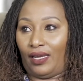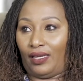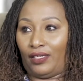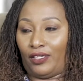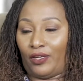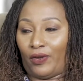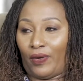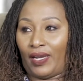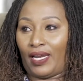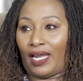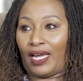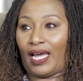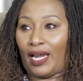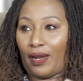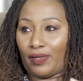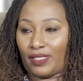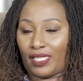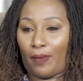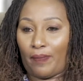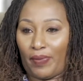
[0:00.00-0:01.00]
you know, and I
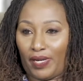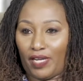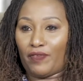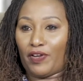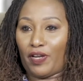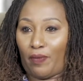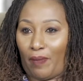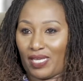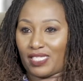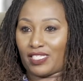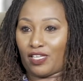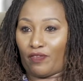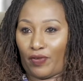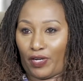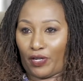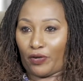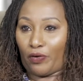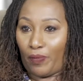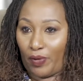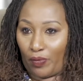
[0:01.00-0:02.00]
kind of started believing in myself
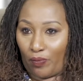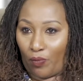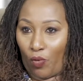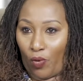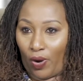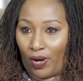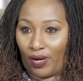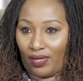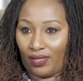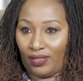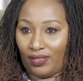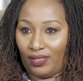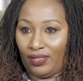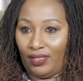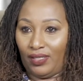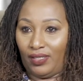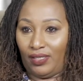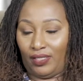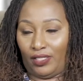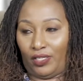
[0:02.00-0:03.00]
a little bit more,
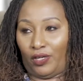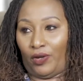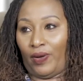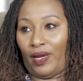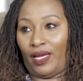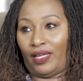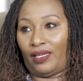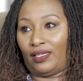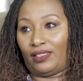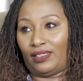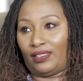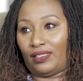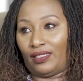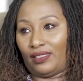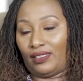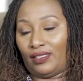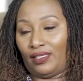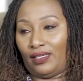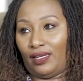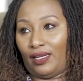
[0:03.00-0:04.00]
you know, and
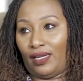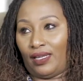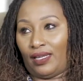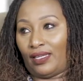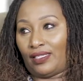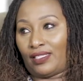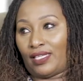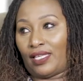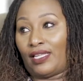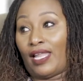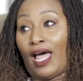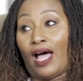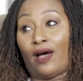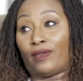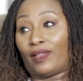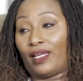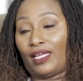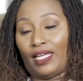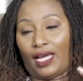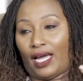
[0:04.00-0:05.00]
and so
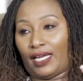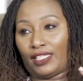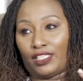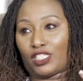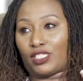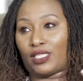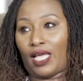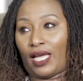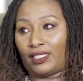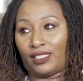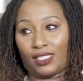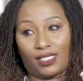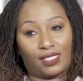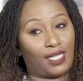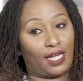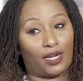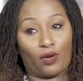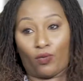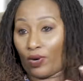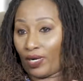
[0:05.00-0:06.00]
now, yeah, I just I just
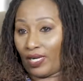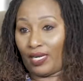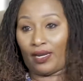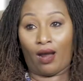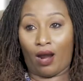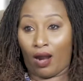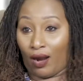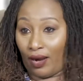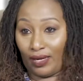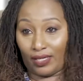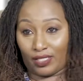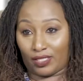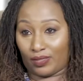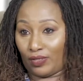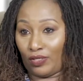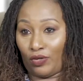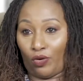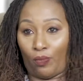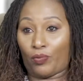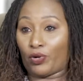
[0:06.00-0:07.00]
started working hard,
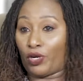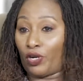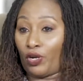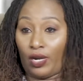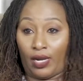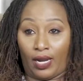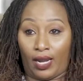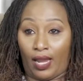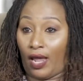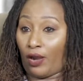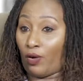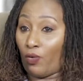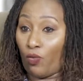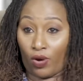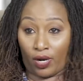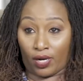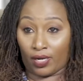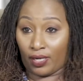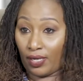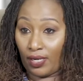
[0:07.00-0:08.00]
as you know, mm. putting on a lot of
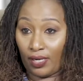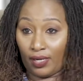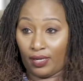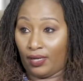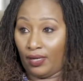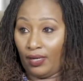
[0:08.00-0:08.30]
work.